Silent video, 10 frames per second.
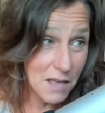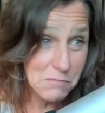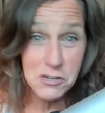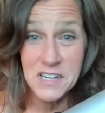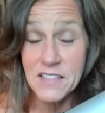I
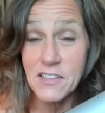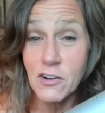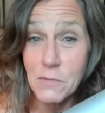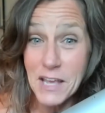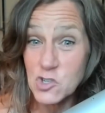put it in
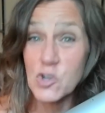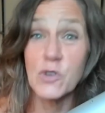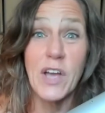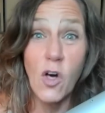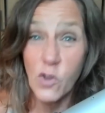there to make sure
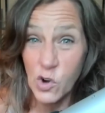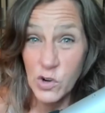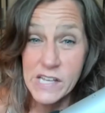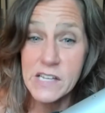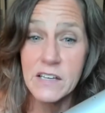we all
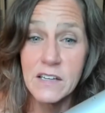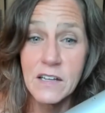heard it.